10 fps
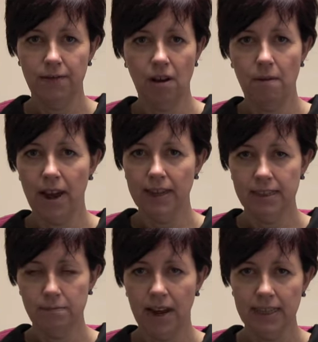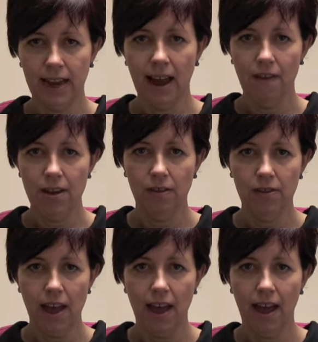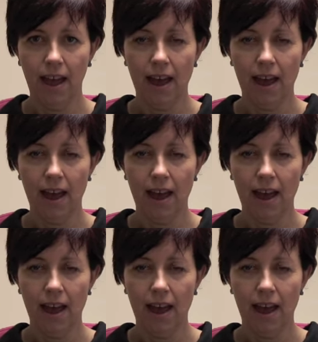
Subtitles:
I've got my diary on there,